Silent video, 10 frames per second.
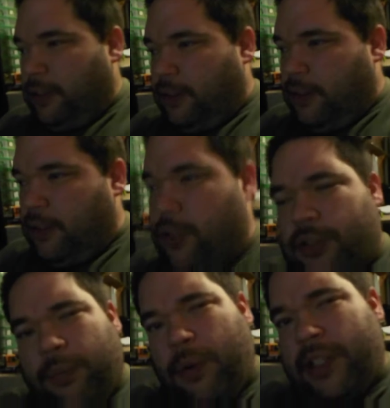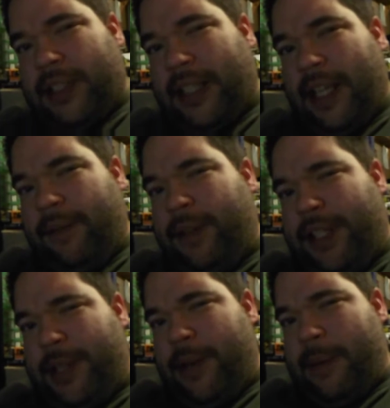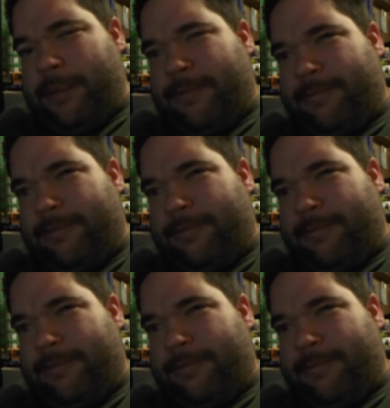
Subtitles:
I used to want to get a video up